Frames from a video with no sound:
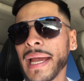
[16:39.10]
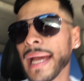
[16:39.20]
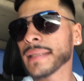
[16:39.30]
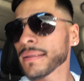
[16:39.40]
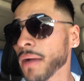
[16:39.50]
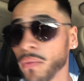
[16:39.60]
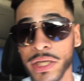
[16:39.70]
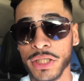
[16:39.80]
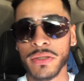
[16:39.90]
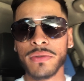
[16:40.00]
except my
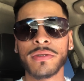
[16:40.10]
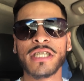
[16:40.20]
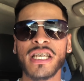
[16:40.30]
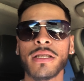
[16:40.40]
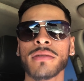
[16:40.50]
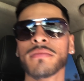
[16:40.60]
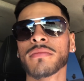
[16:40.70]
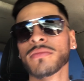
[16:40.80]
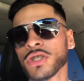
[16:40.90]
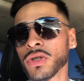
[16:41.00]
windshield. See,
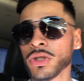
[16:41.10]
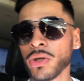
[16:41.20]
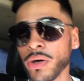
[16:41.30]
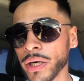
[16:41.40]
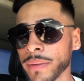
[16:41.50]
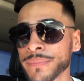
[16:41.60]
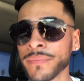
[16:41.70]
true story.